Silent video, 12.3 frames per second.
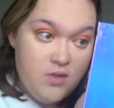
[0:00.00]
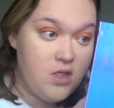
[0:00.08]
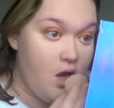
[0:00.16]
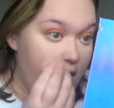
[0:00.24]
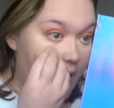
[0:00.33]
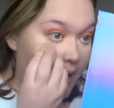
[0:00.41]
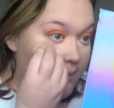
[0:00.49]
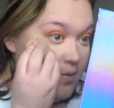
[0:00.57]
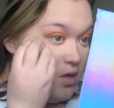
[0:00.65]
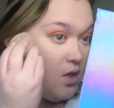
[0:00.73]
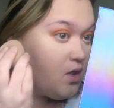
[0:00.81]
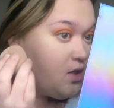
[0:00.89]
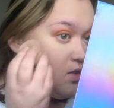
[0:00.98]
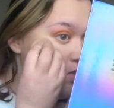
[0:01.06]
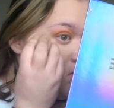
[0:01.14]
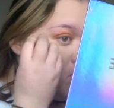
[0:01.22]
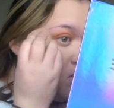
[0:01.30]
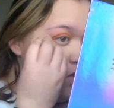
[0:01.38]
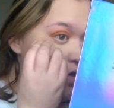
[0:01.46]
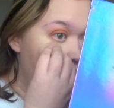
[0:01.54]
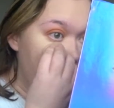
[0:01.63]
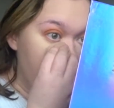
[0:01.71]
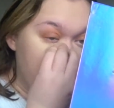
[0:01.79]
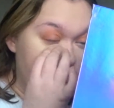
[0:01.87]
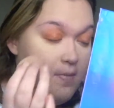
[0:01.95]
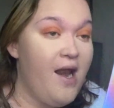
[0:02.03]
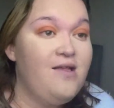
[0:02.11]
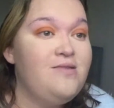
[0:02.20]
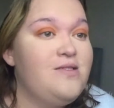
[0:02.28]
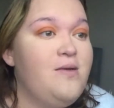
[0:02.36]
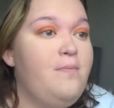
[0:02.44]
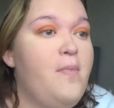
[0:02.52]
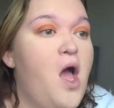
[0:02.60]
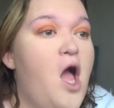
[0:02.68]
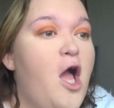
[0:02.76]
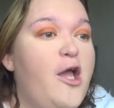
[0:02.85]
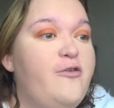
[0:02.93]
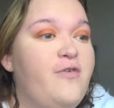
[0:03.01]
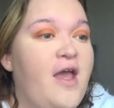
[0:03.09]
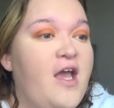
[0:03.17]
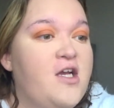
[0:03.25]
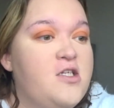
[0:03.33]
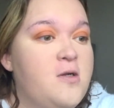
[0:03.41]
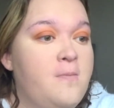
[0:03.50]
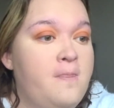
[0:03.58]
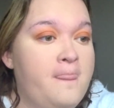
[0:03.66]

time, and it's just blended in perfect.